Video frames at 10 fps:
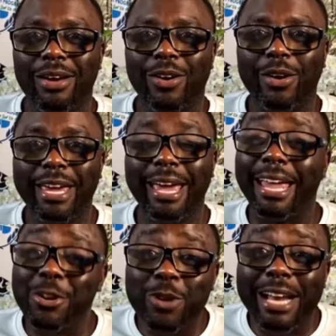Okay,
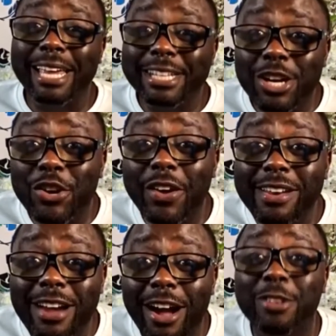and you can get a
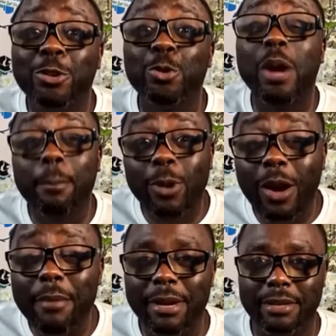green card through
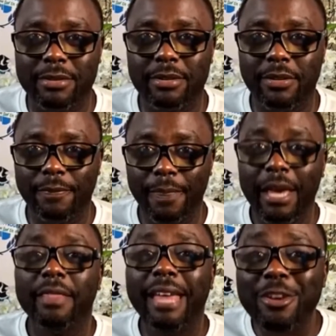employment.
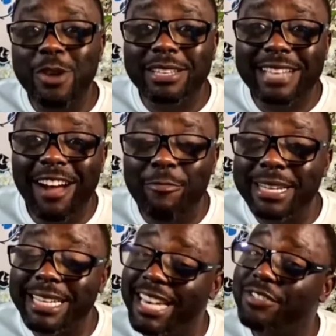The US
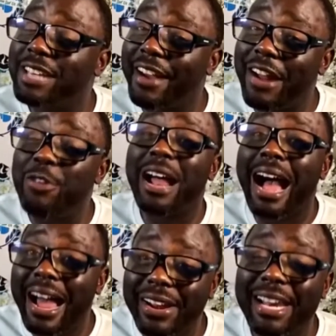government gives around
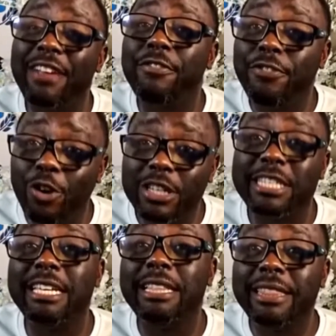
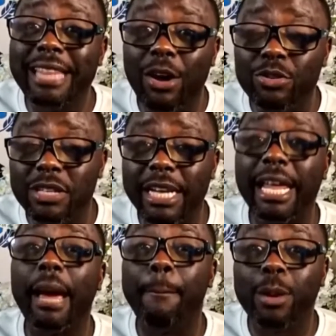140,000
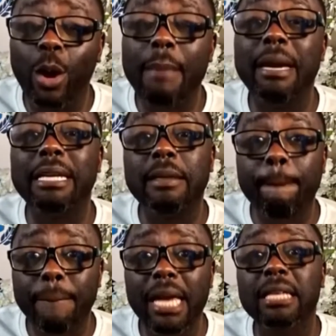
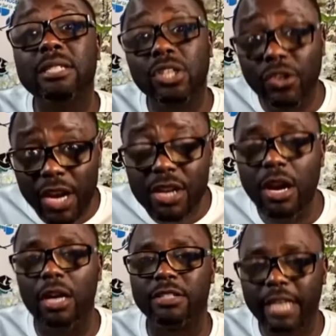employment-based green
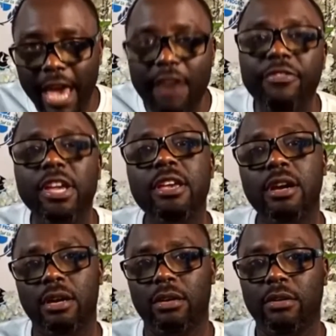cards every year.